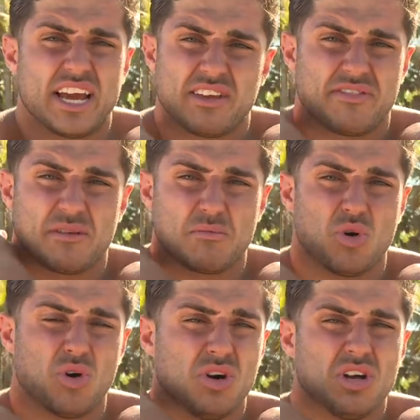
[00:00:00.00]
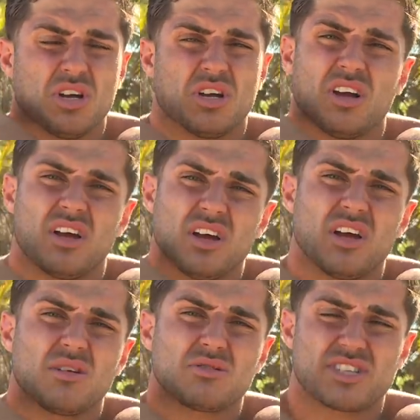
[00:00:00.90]
anything more.
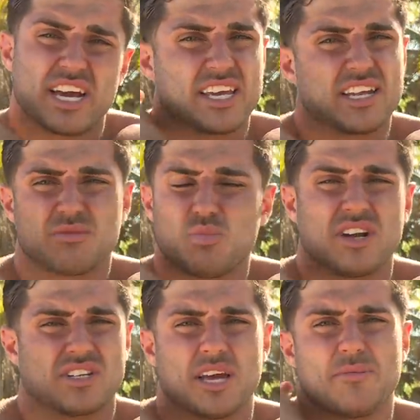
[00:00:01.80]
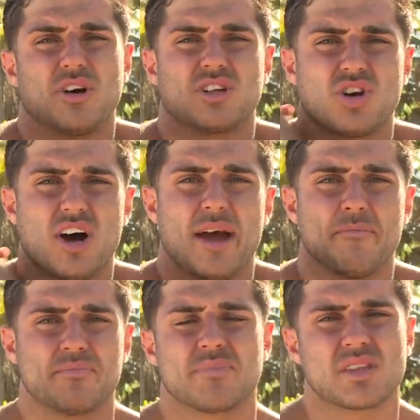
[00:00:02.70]
Taking one step at a time.
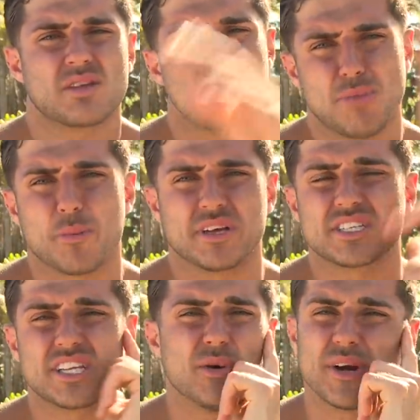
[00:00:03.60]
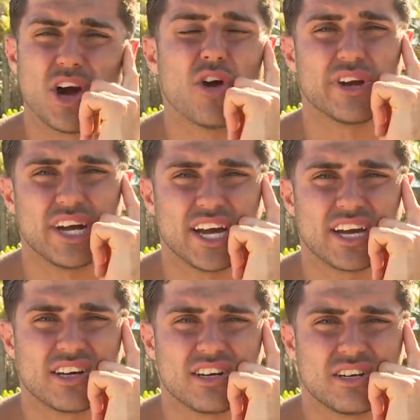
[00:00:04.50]
Bobby still in her ear.
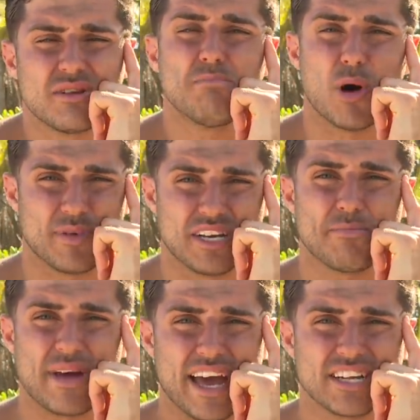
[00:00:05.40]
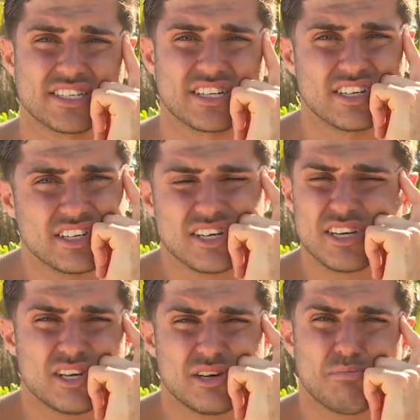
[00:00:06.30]
Bobby the pest.
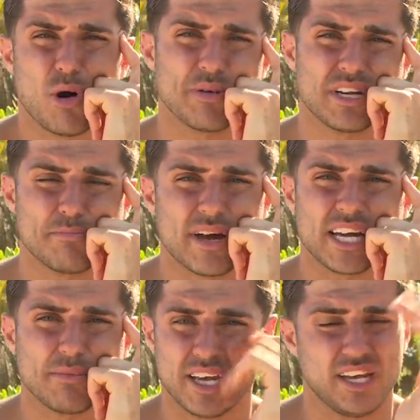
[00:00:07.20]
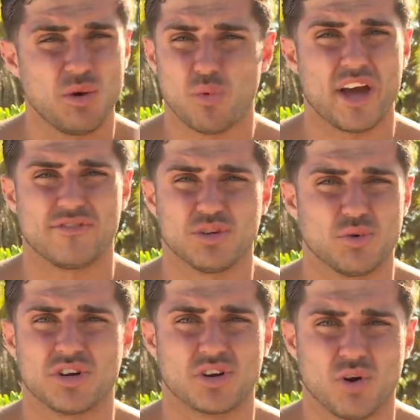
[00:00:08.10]
Bobby the baby, whatever you
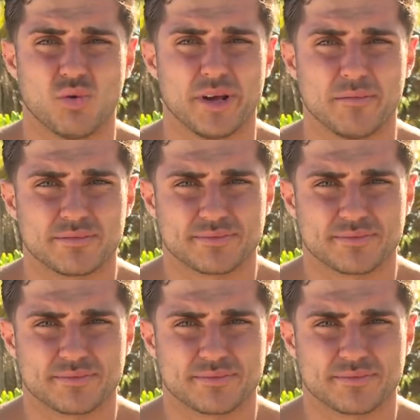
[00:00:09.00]
want to call him.